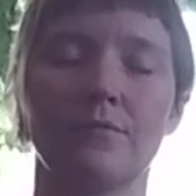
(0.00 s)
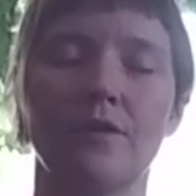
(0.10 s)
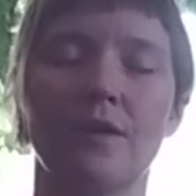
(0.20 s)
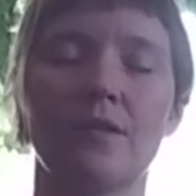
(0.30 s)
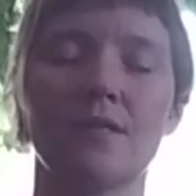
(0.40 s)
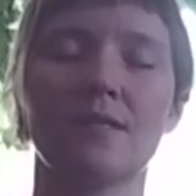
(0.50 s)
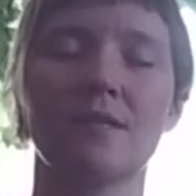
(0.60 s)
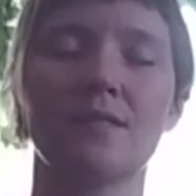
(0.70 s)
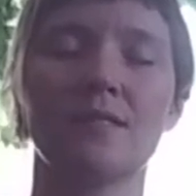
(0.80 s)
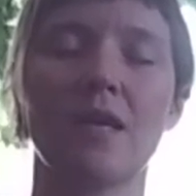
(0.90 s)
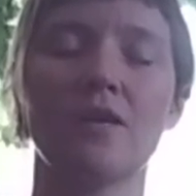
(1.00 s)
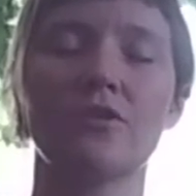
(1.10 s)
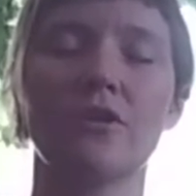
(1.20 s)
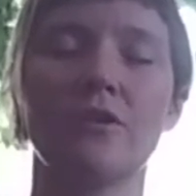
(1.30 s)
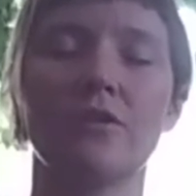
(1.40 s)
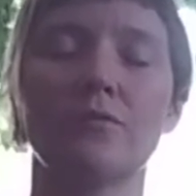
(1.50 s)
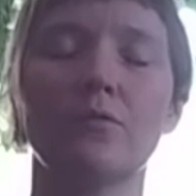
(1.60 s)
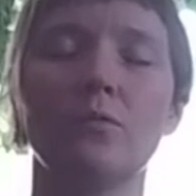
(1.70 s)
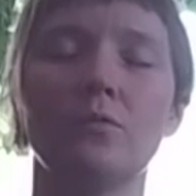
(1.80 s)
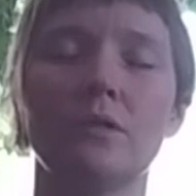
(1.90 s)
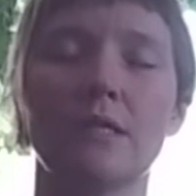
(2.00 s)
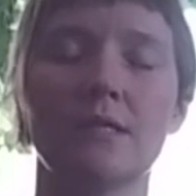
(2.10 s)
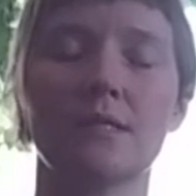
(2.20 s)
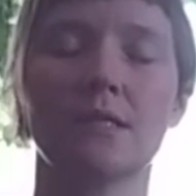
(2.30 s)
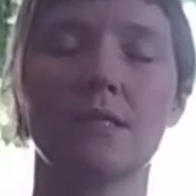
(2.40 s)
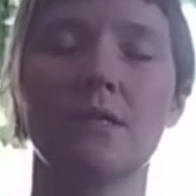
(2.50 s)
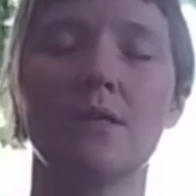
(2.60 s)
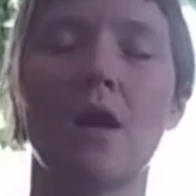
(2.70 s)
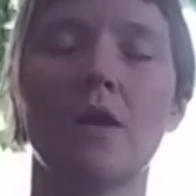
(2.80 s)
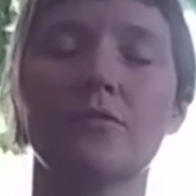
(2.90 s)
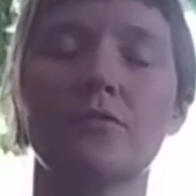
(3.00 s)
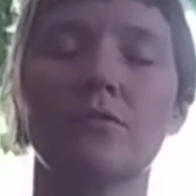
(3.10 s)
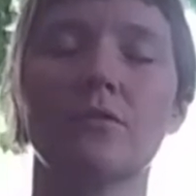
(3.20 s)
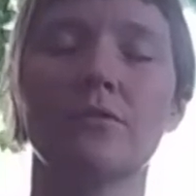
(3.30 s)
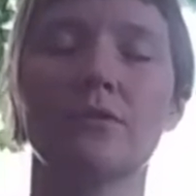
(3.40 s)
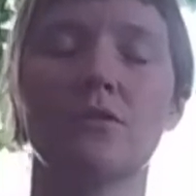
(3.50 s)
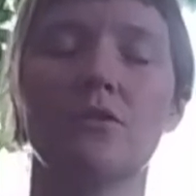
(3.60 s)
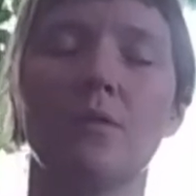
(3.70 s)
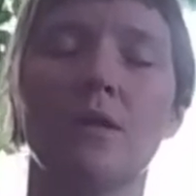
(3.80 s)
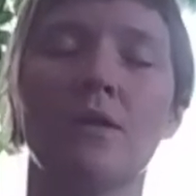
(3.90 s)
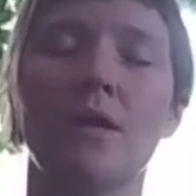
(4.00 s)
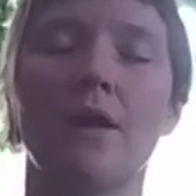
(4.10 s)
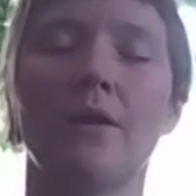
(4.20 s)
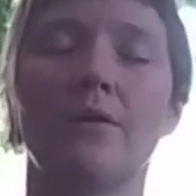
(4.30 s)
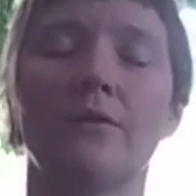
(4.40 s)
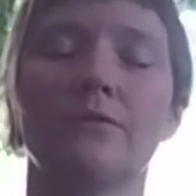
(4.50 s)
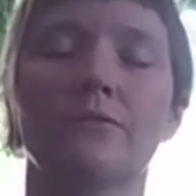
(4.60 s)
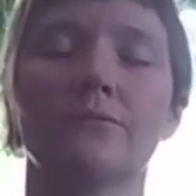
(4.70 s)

Feel the sensation of coolness at the nostrils as you inhale,